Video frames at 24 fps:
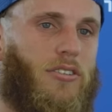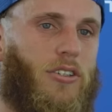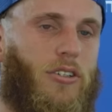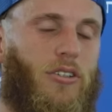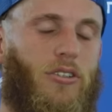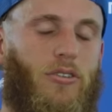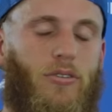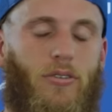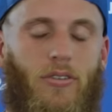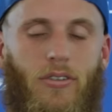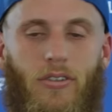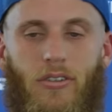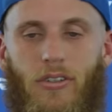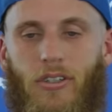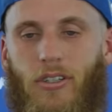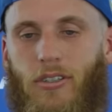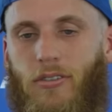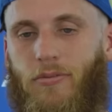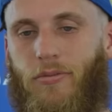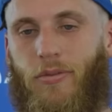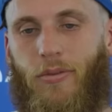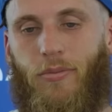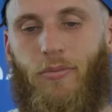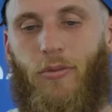So
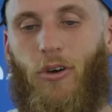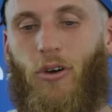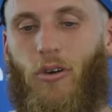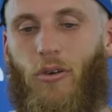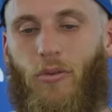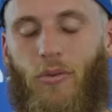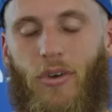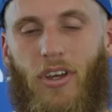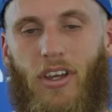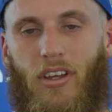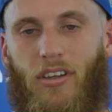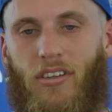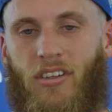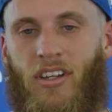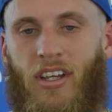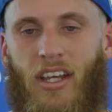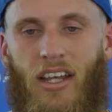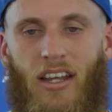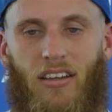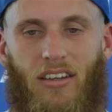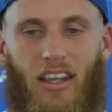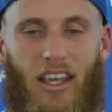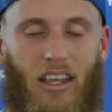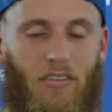the more we can
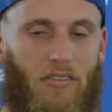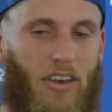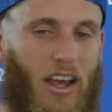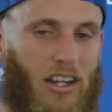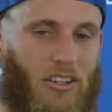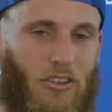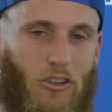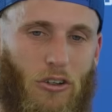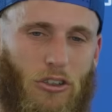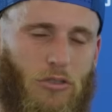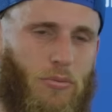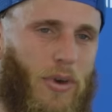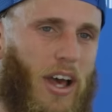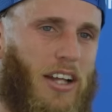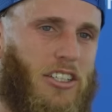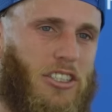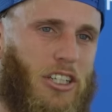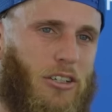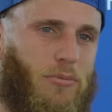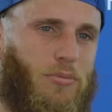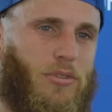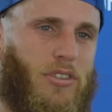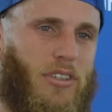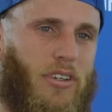take advantage of those
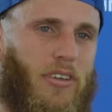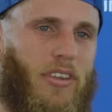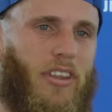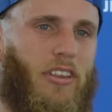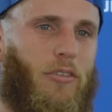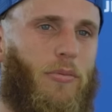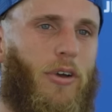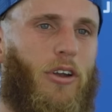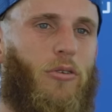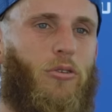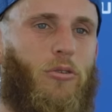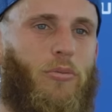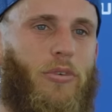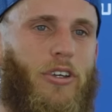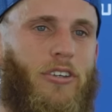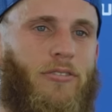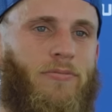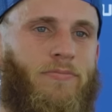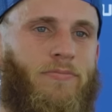matchups, I think the better we'll be.